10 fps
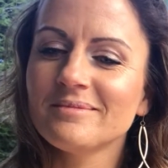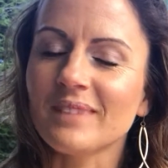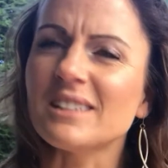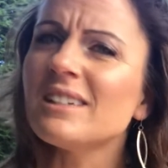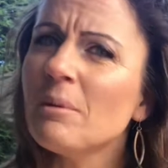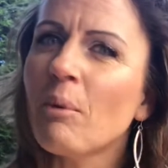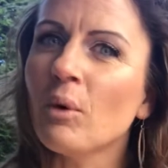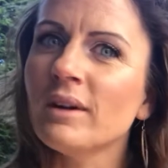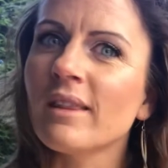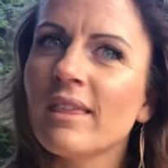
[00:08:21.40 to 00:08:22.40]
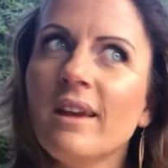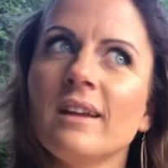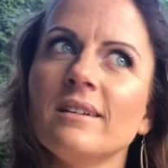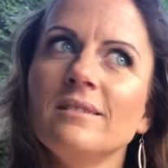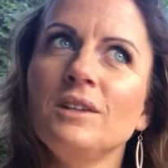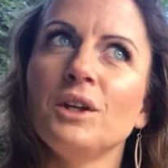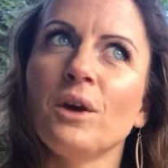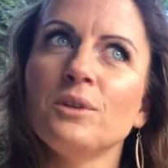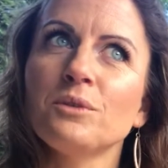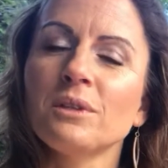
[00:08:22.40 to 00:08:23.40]
That's an important thing, you
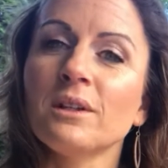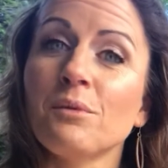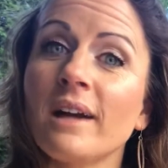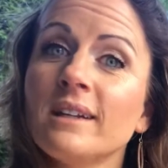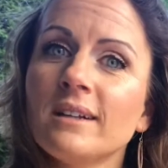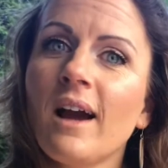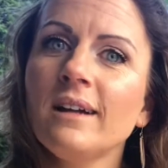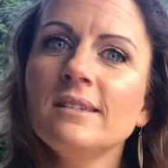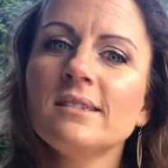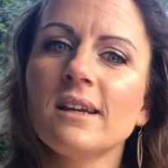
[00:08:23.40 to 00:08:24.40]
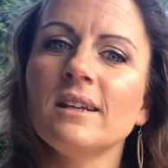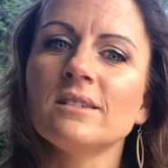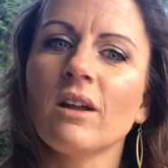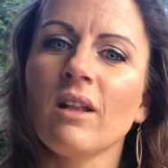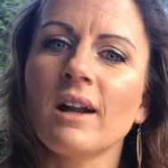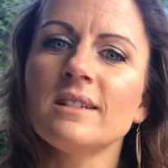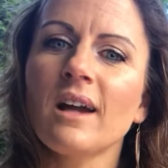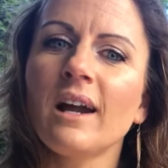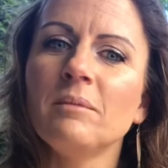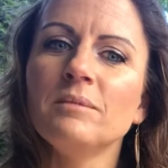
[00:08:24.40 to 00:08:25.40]
know, to really recognize, is a lot of
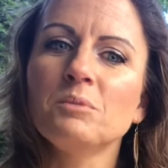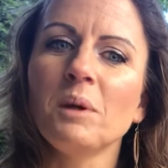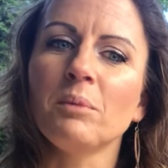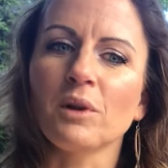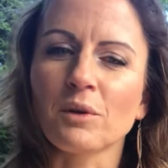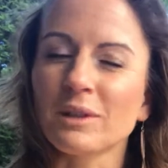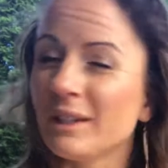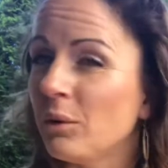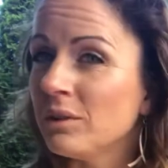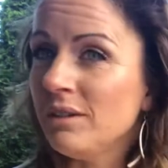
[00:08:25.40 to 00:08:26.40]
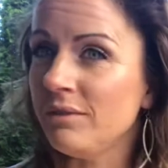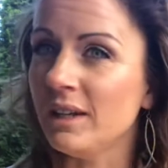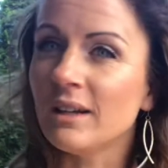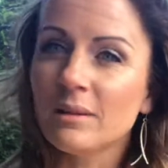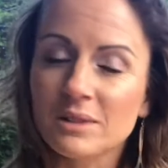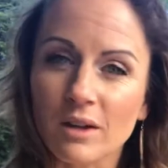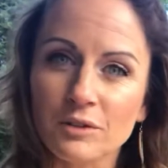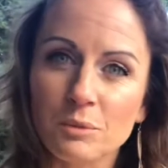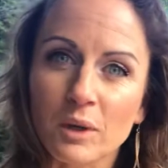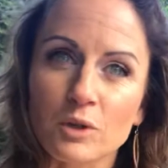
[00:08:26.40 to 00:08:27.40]
times people are really only feeding
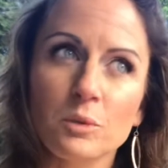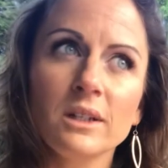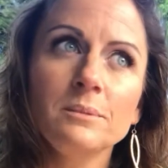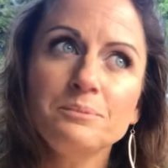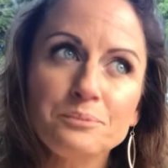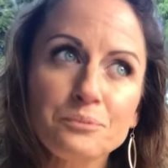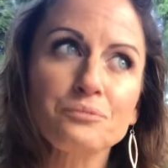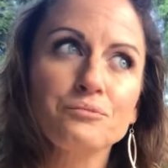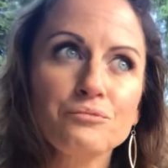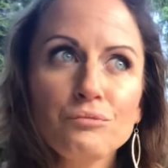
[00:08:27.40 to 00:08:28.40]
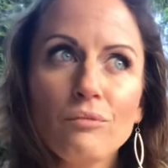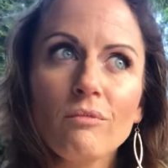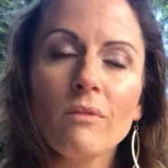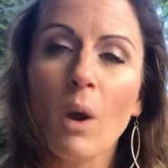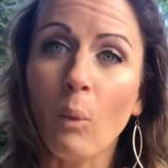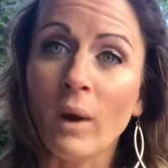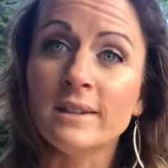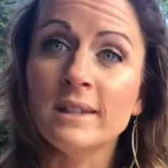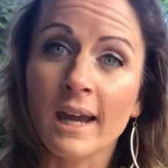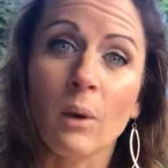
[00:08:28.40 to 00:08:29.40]
themselves spiritually
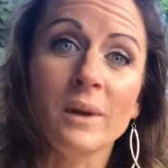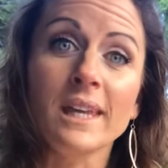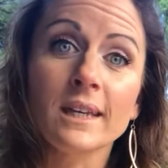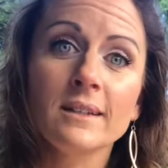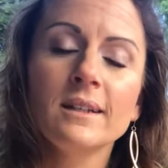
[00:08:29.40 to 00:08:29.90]
one day a week.